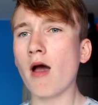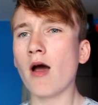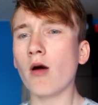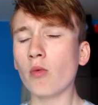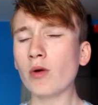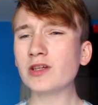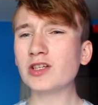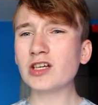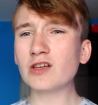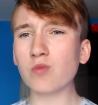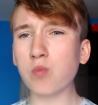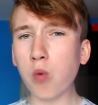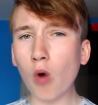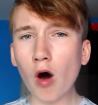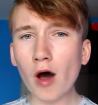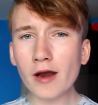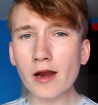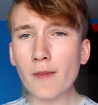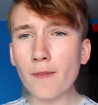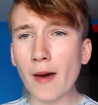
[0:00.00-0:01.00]
which is
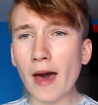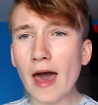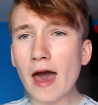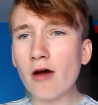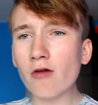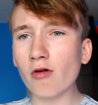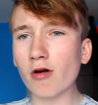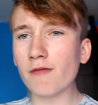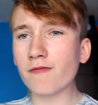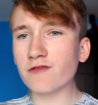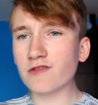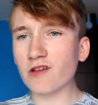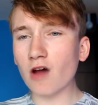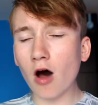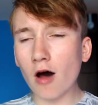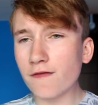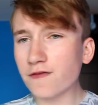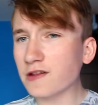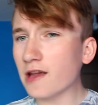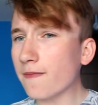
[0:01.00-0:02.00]
why do parents,
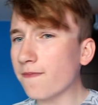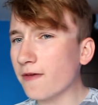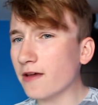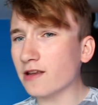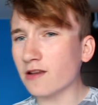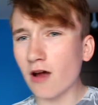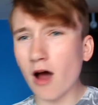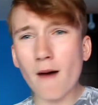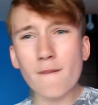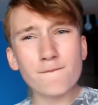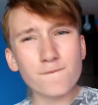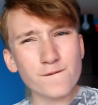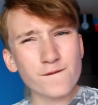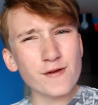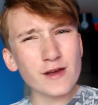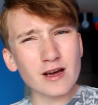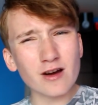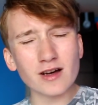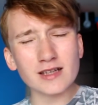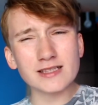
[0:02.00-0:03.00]
I've said this, I
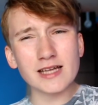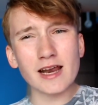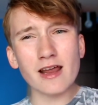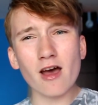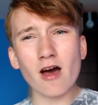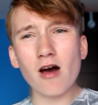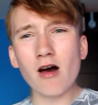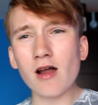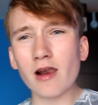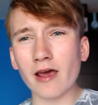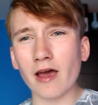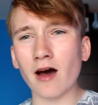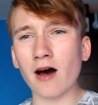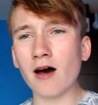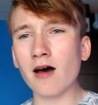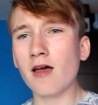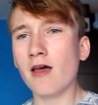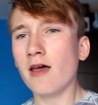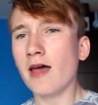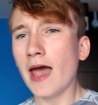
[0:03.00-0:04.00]
think I said it earlier,
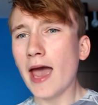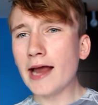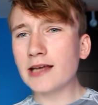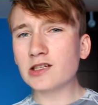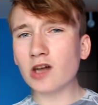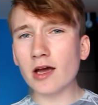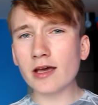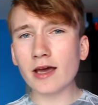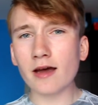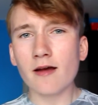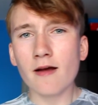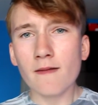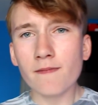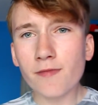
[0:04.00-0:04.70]
it's like,